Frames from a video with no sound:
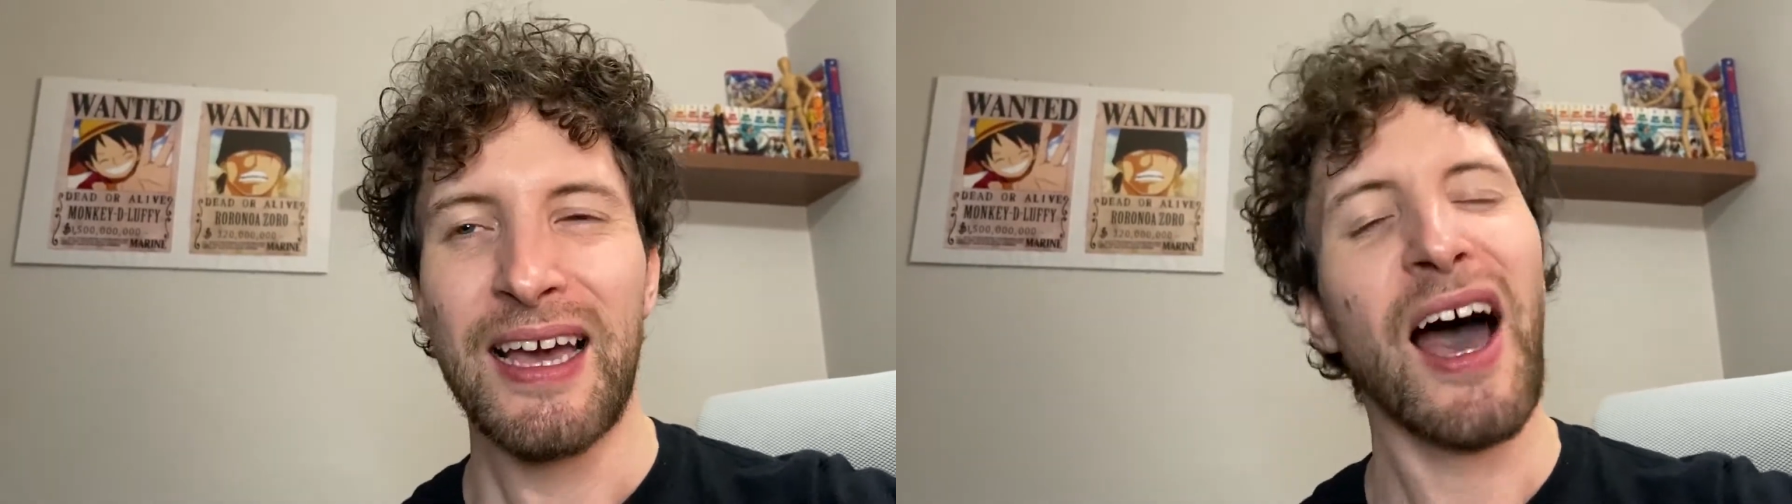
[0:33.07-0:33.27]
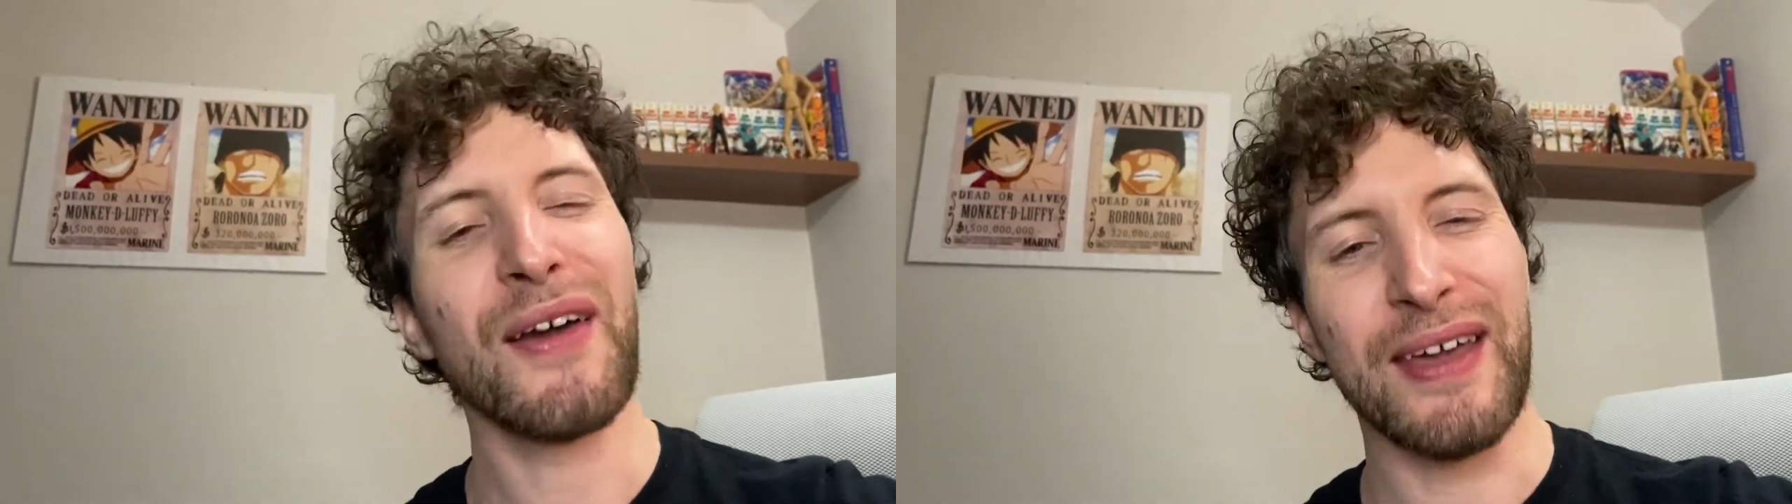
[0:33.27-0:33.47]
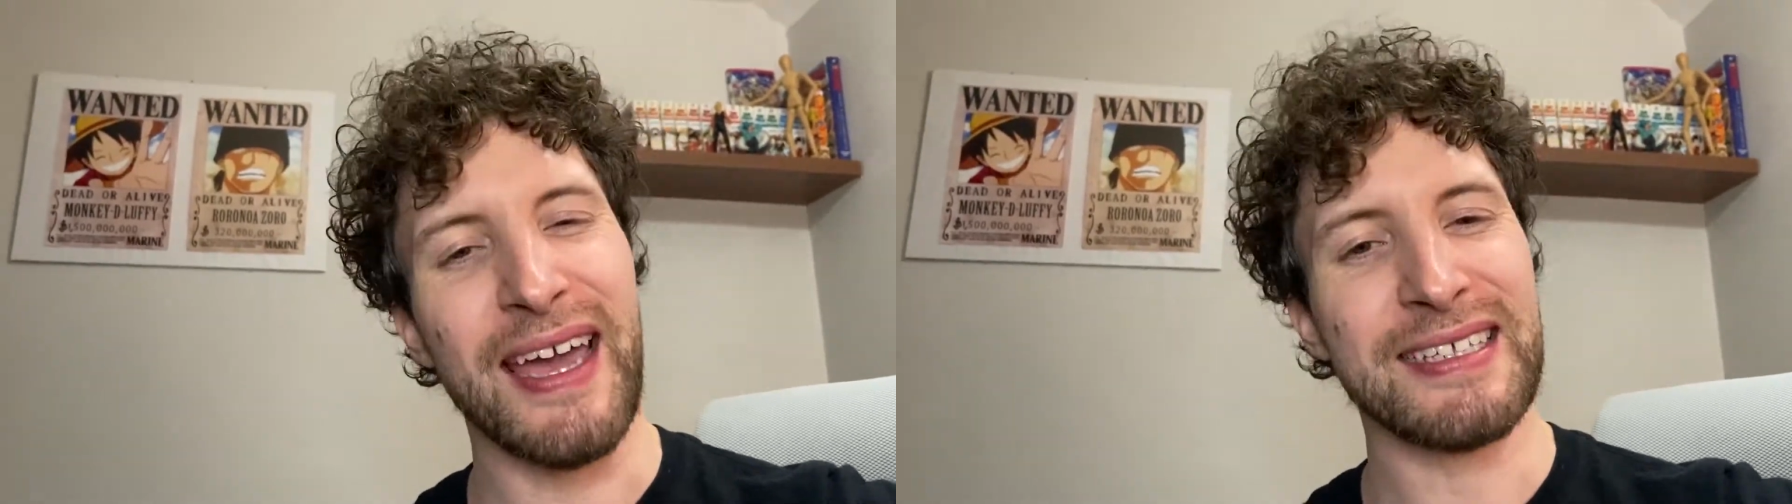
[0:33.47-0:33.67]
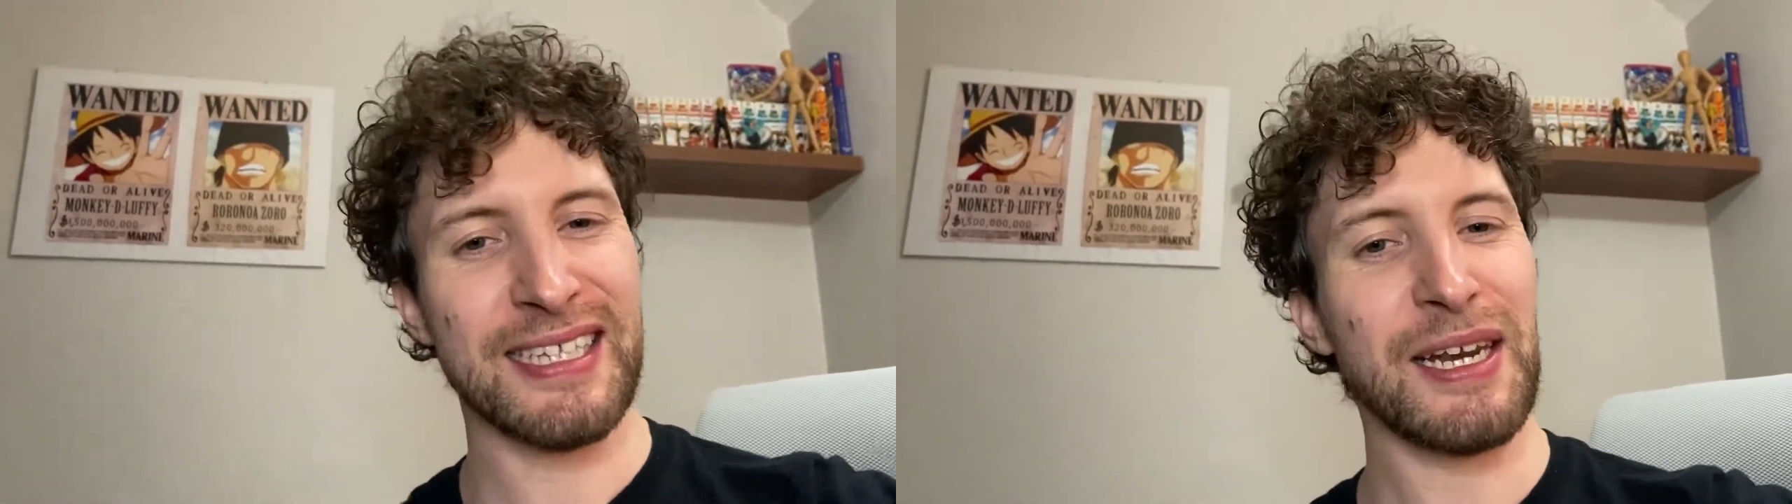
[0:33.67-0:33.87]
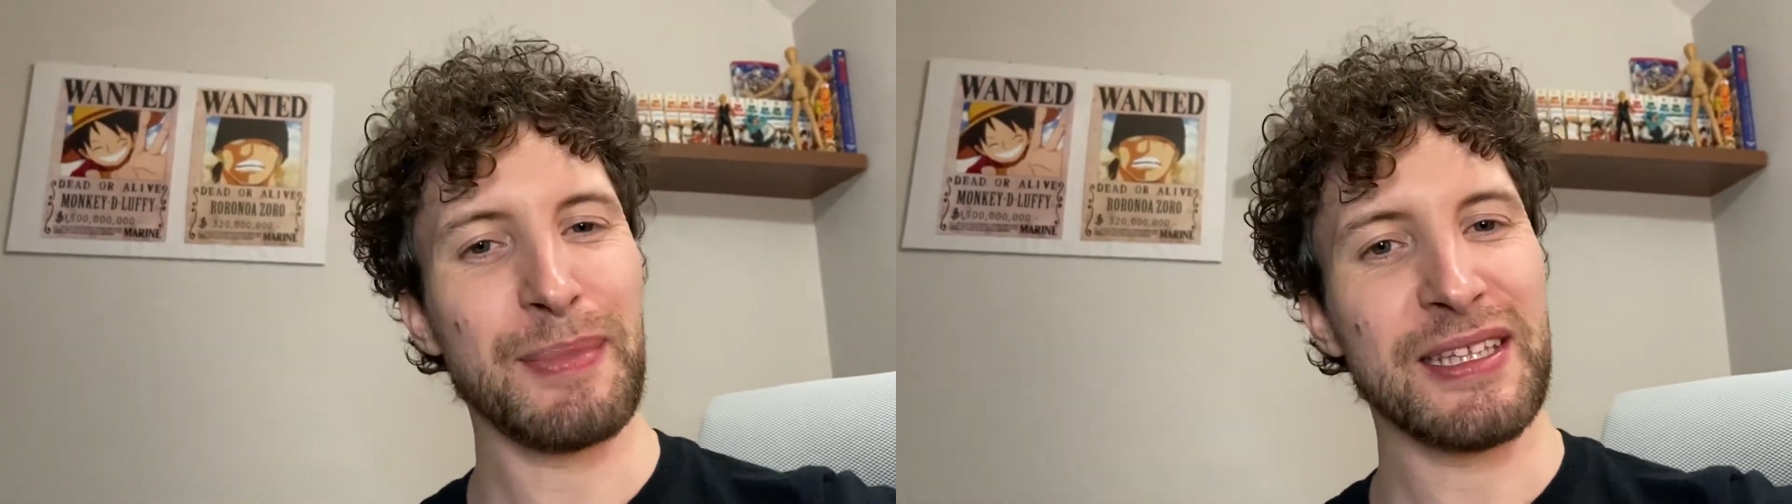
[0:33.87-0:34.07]
okay, it's
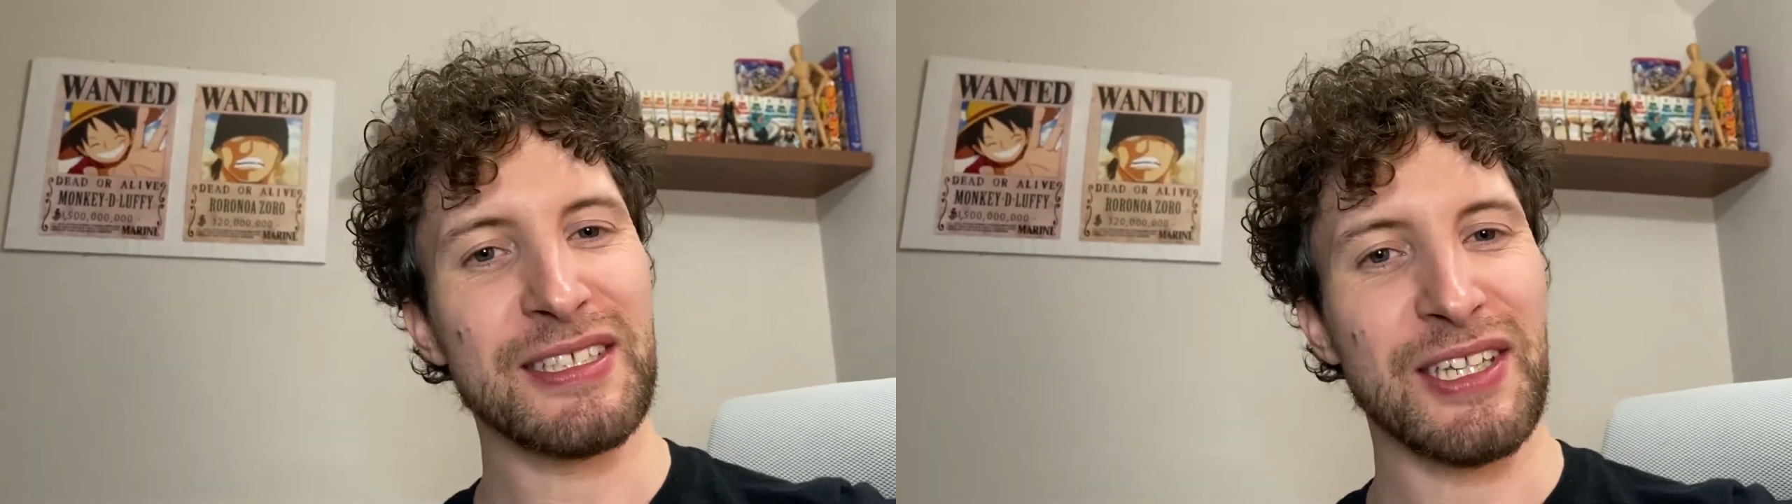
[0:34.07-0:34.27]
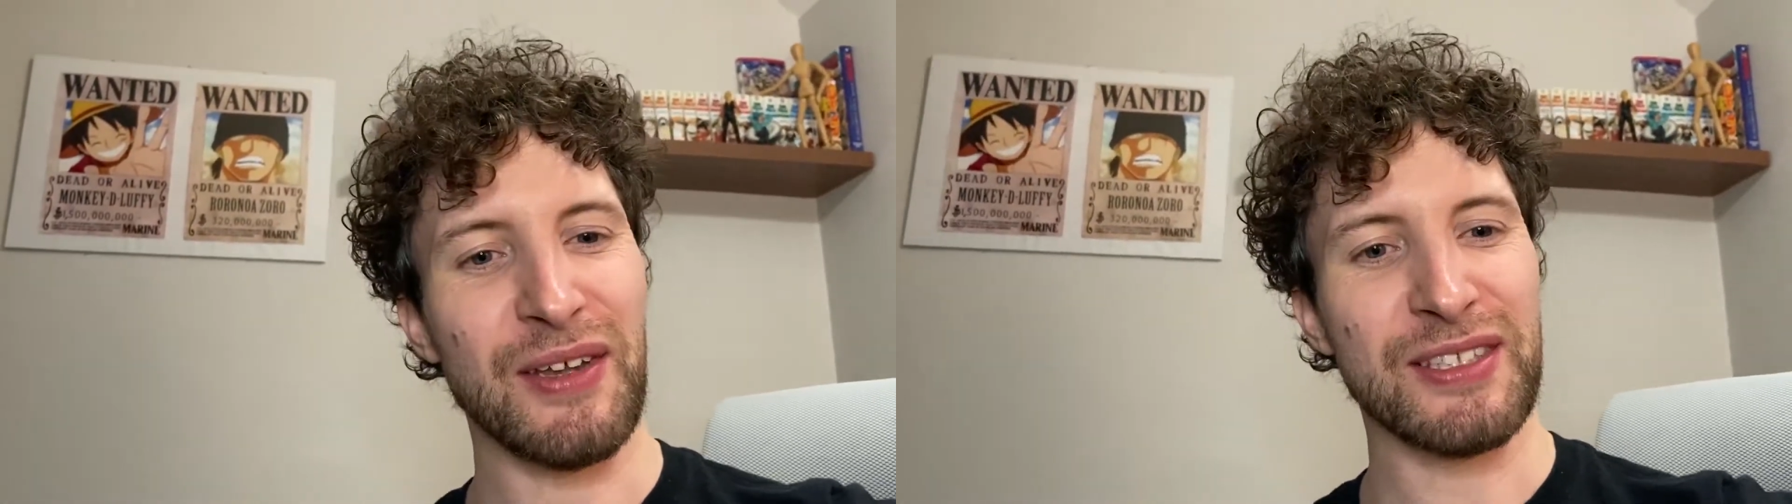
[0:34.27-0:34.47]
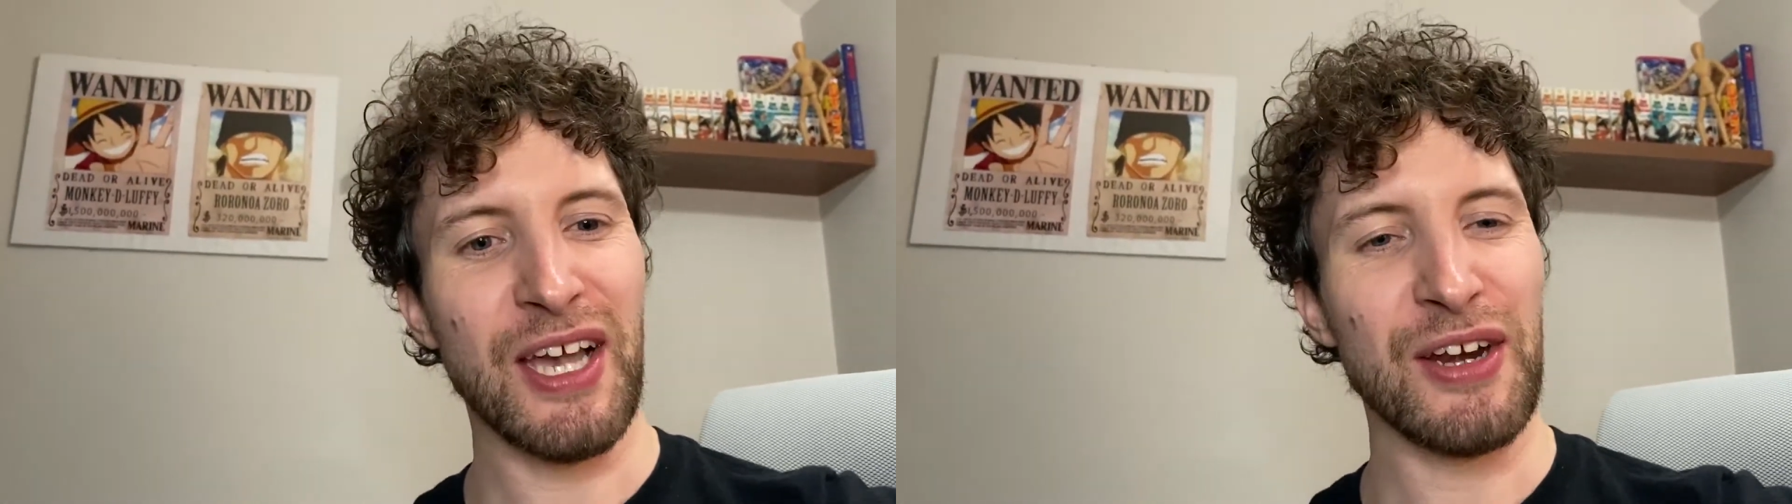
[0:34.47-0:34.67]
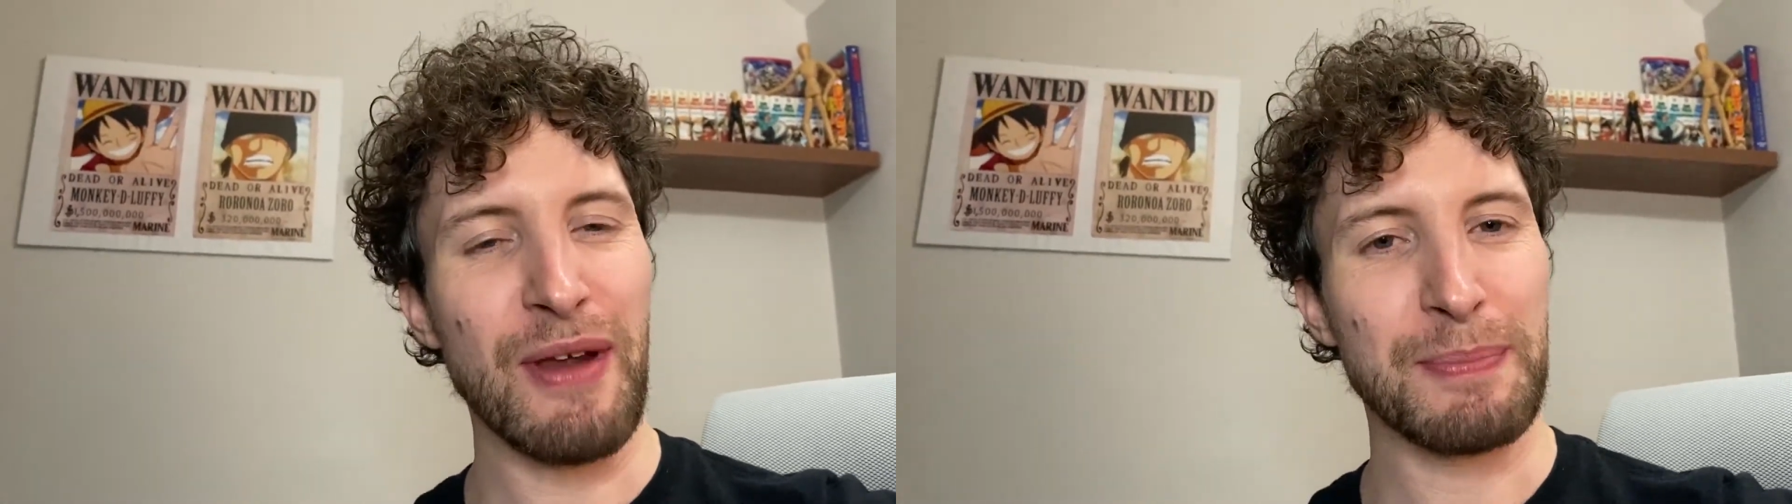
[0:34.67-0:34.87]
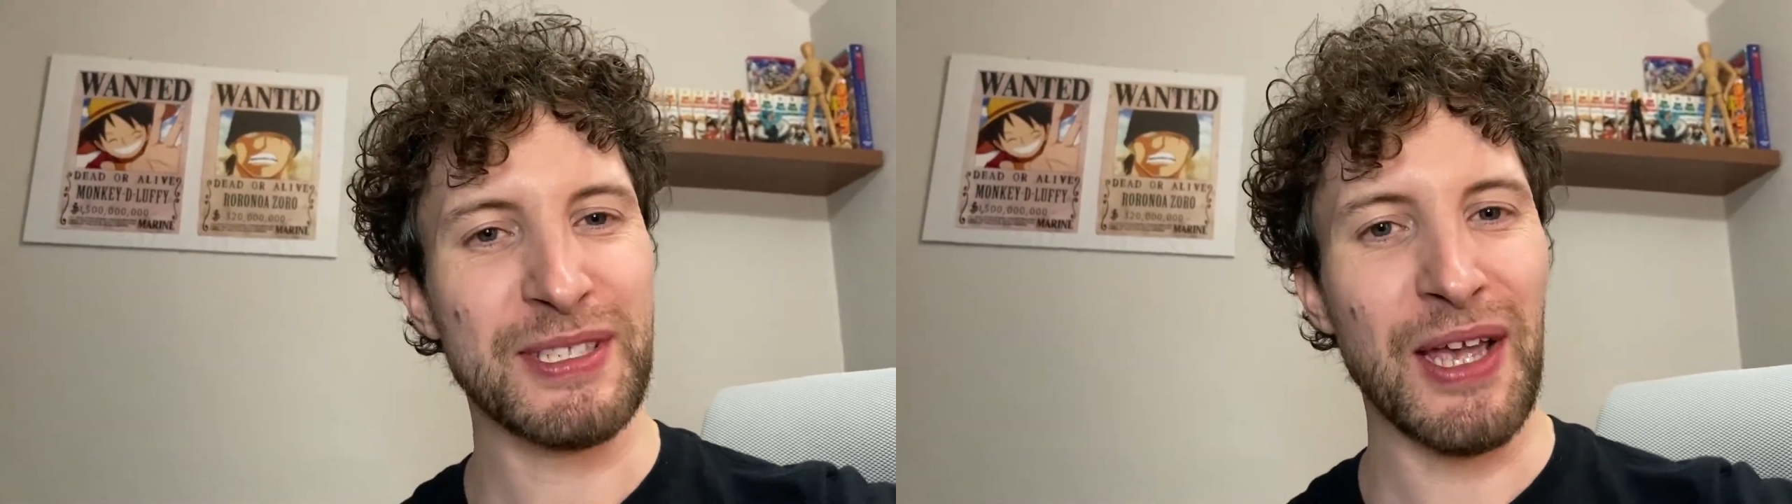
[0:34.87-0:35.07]
going to be the Ashoka Tano
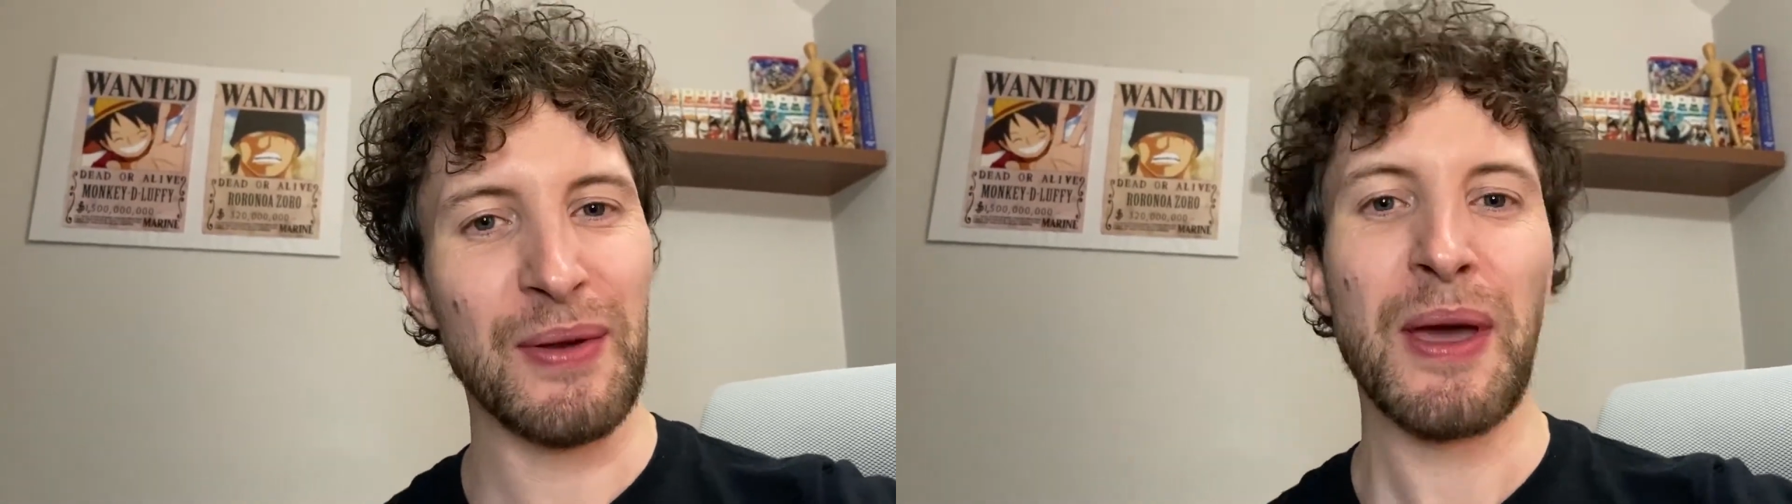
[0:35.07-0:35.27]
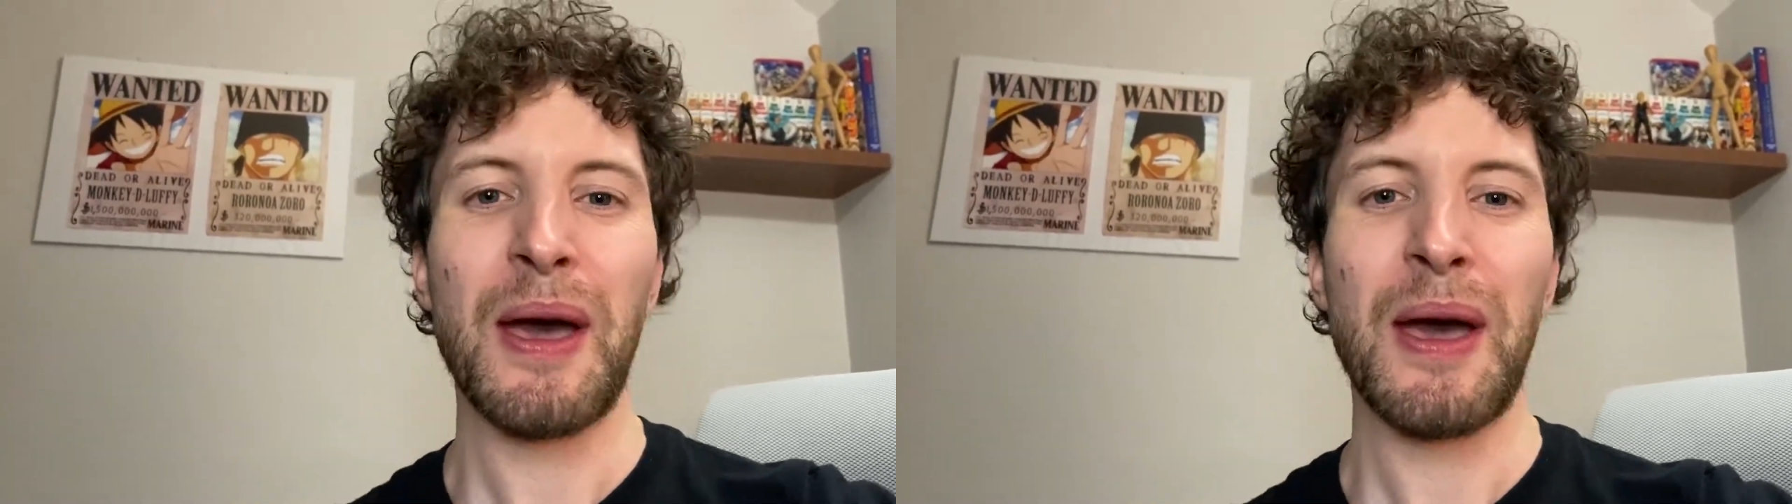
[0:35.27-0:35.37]
episode,